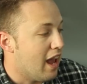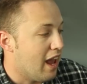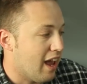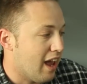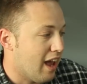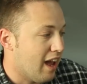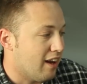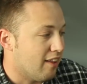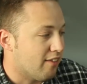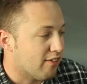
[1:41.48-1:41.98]

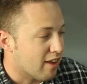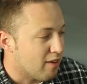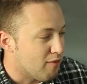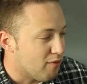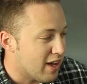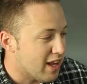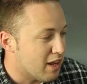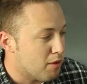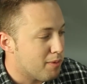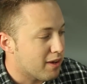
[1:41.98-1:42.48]
And it's
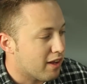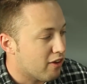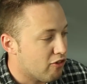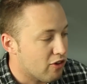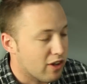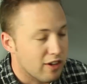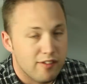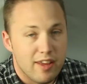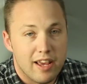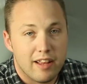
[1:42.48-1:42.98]
convenient because
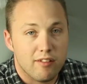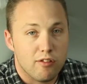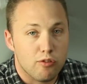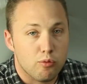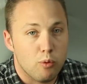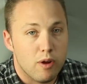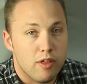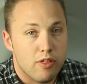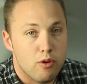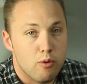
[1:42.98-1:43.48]
you can take
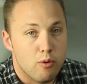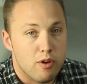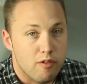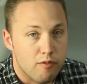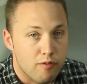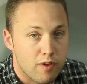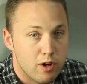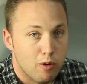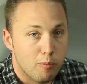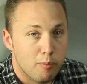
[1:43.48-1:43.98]
this with you in your
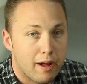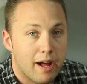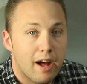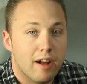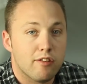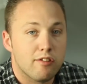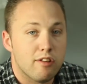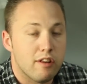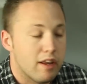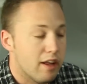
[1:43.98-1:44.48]
field
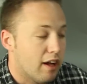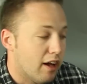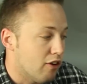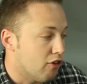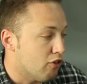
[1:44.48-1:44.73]
box and uh,